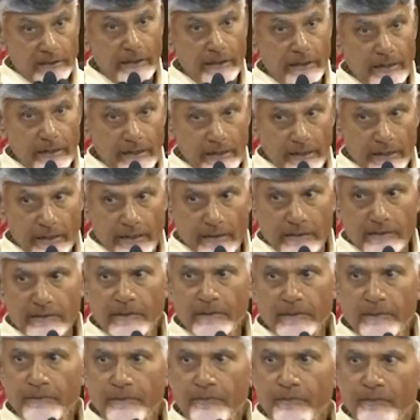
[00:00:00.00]
10 years.
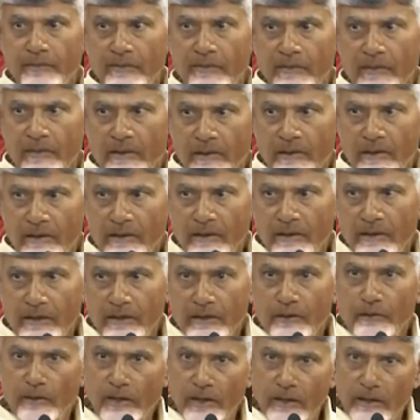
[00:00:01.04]

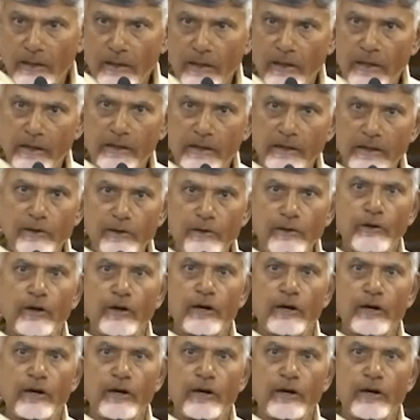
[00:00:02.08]
It will continue